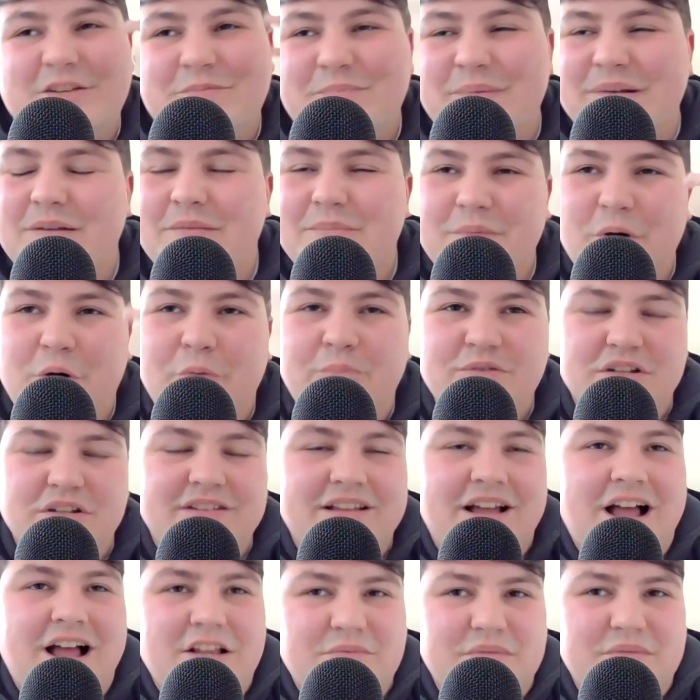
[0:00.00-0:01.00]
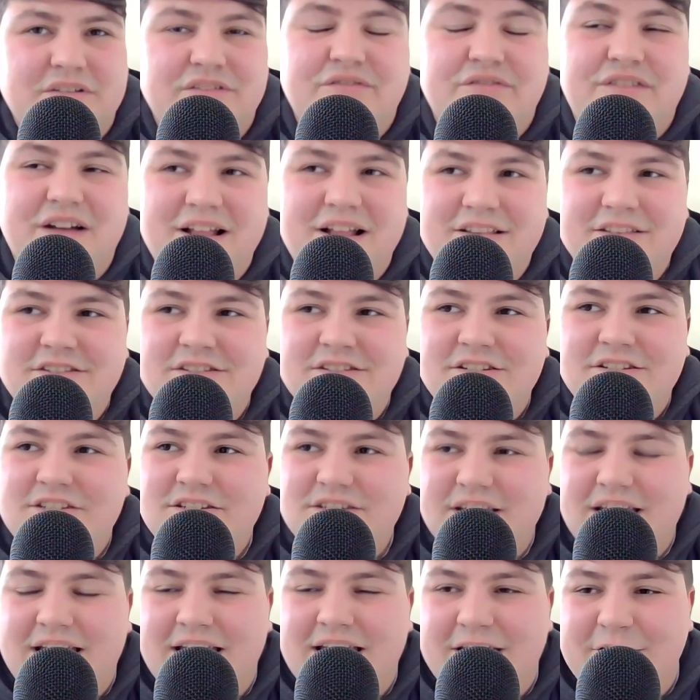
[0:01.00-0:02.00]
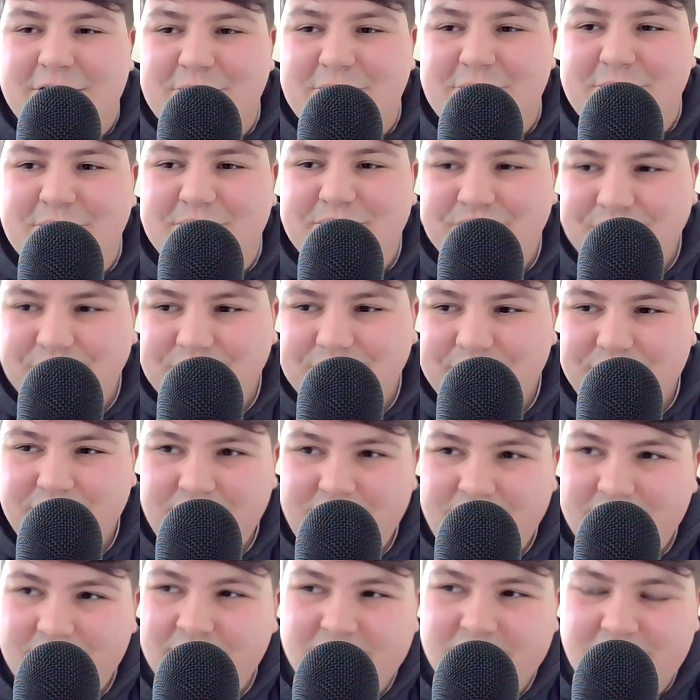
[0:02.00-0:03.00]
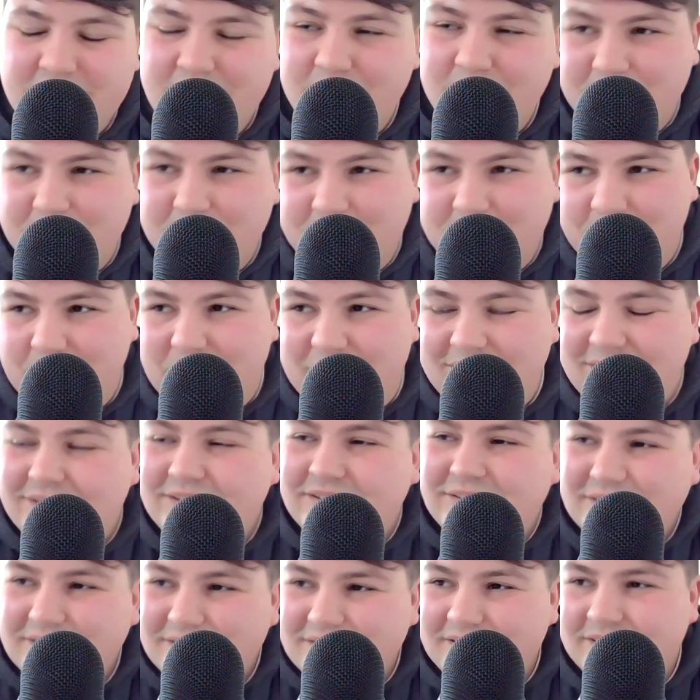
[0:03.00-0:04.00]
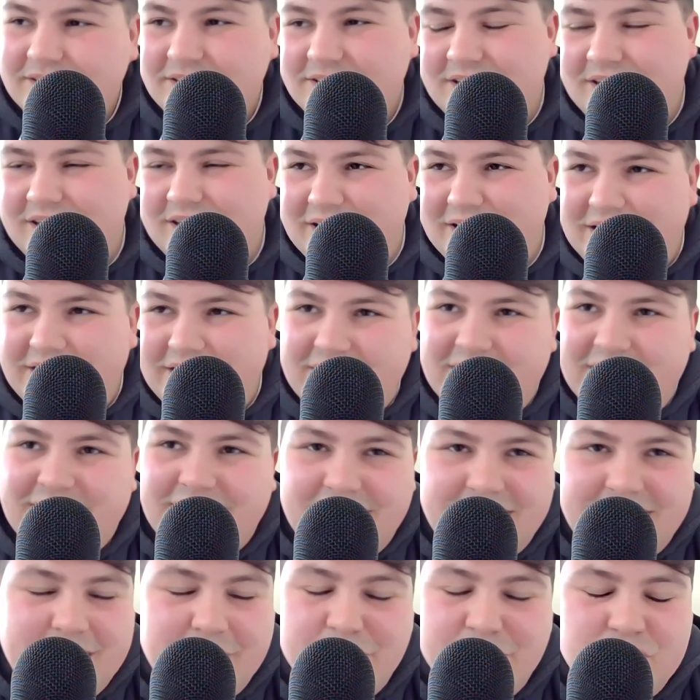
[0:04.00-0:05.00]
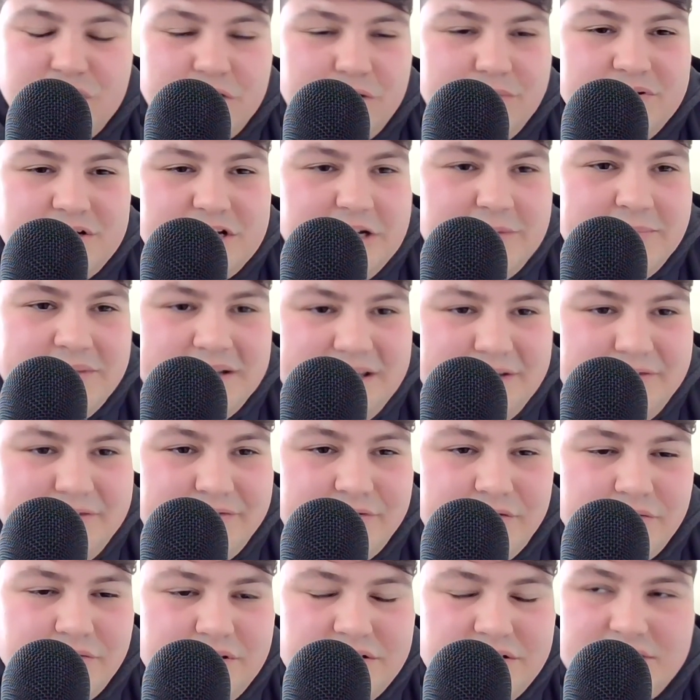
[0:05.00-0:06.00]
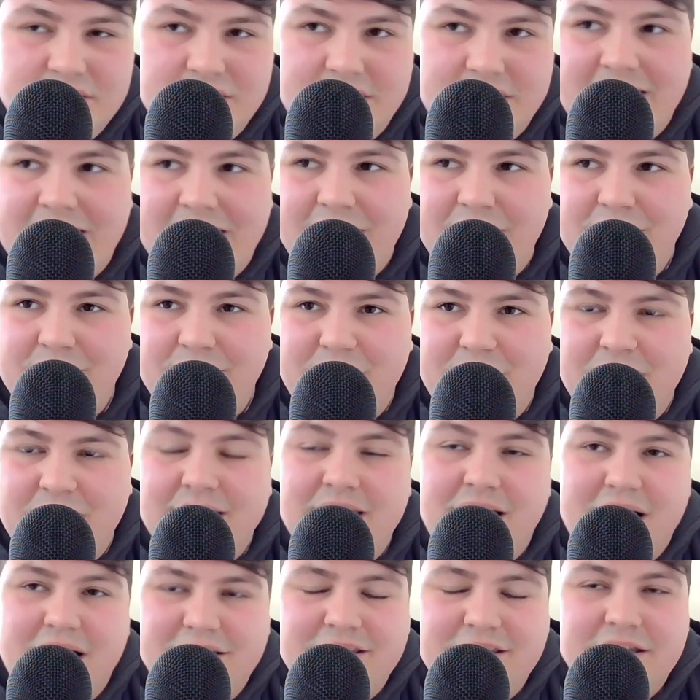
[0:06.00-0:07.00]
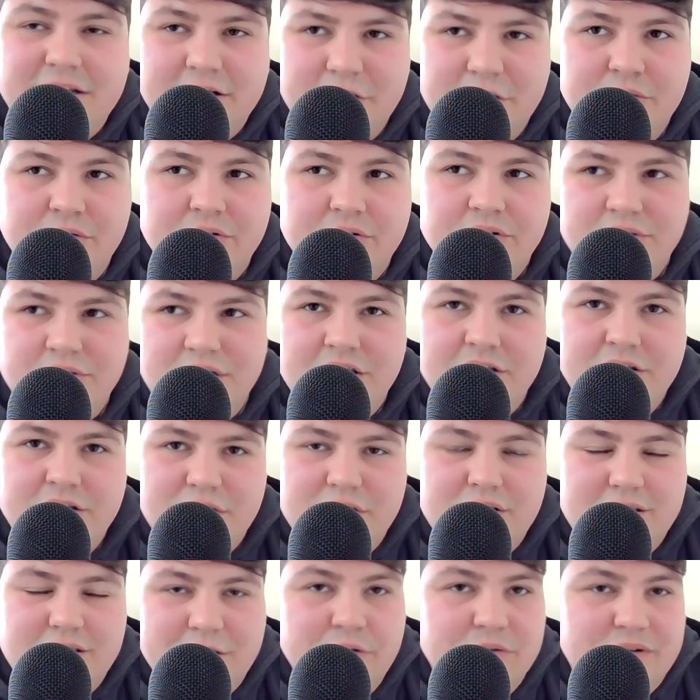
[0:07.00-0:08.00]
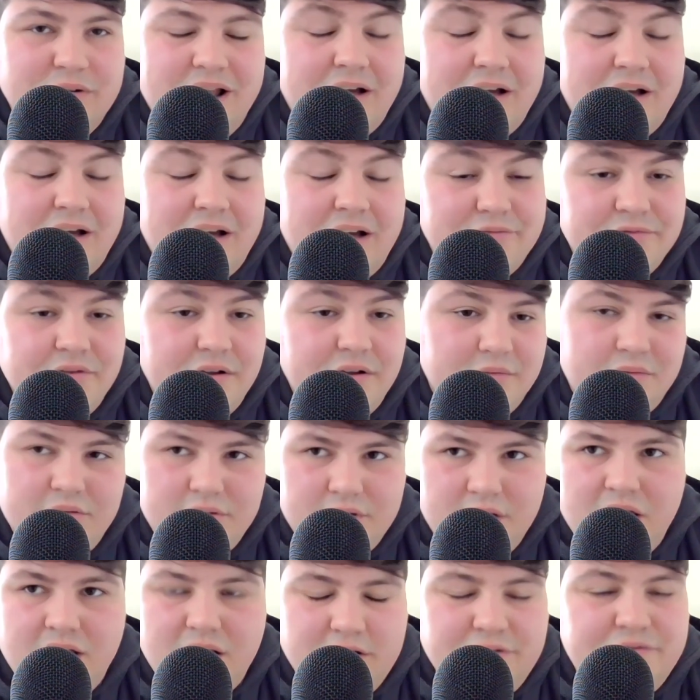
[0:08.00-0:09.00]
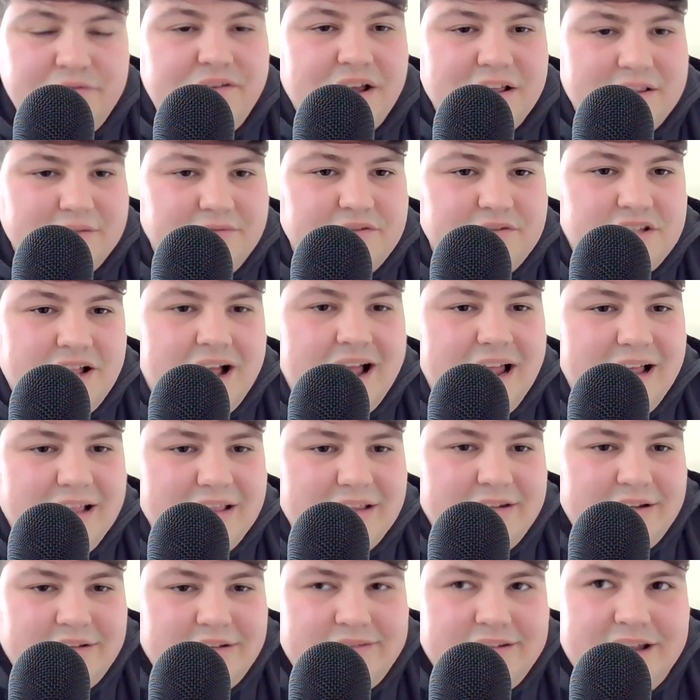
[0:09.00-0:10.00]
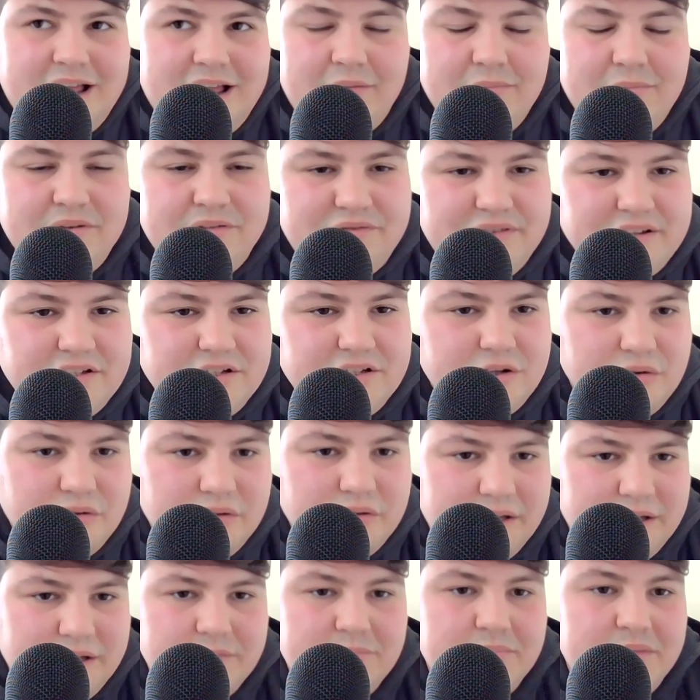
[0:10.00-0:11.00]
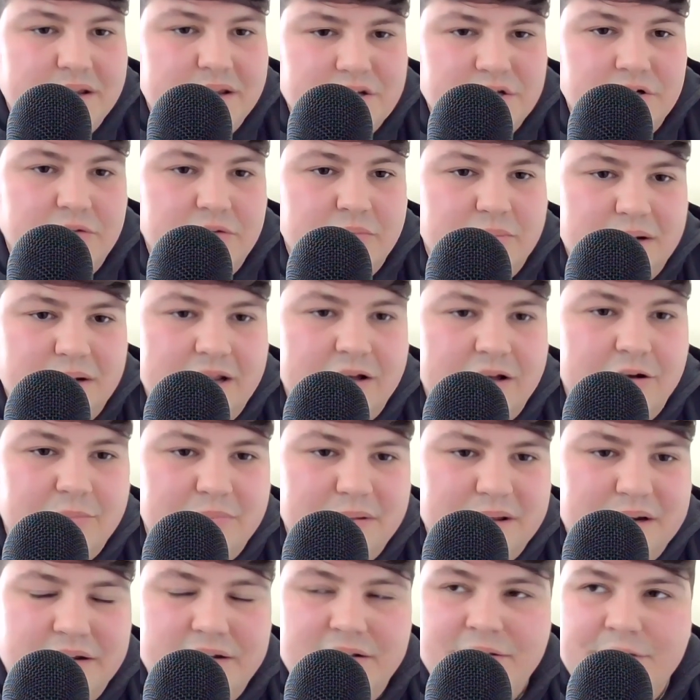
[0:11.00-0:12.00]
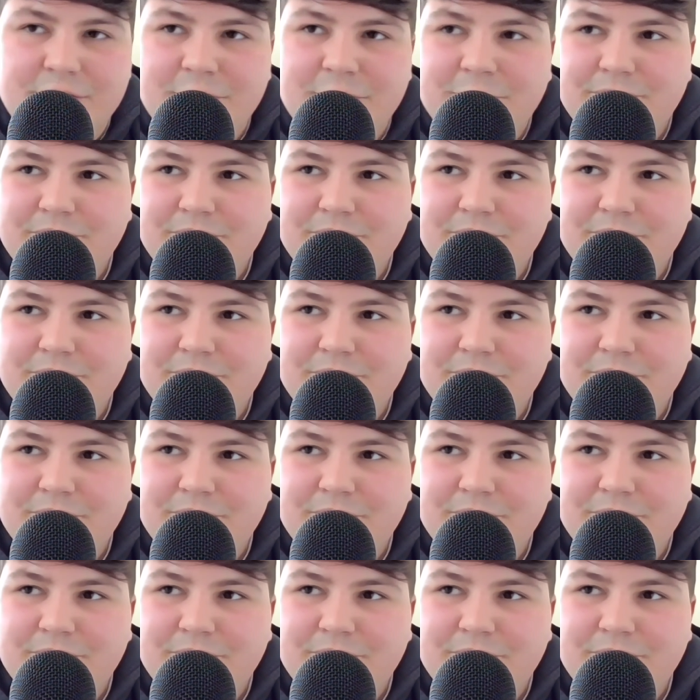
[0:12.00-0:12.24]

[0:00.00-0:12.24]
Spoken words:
has been ups and downs with the fans, but it was always going to be difficult. And I think Luton have an effective style in that they can be physical, they can mix it up a little bit, and